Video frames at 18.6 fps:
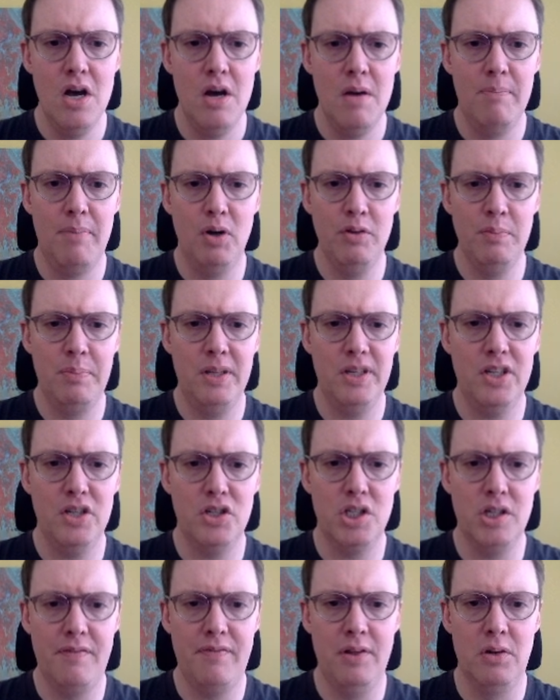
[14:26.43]
Both players
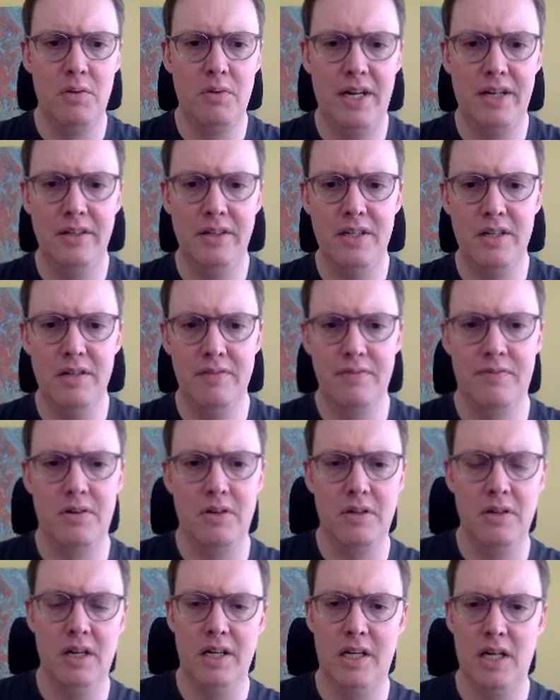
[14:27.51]
shuffle around here
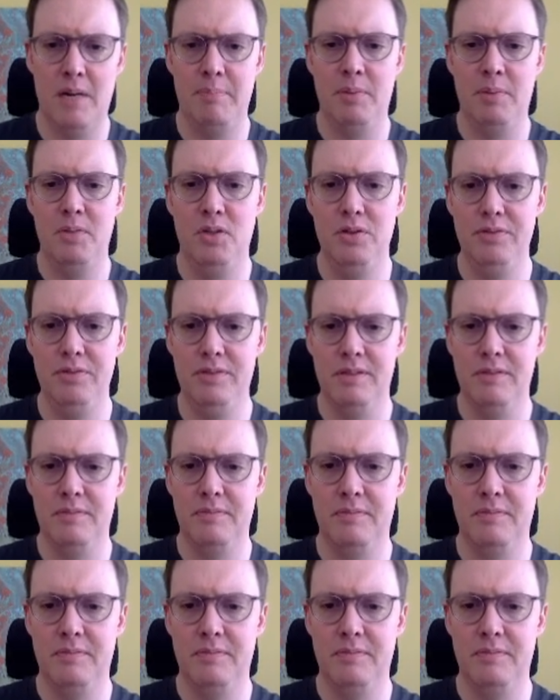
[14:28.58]
for a couple moves.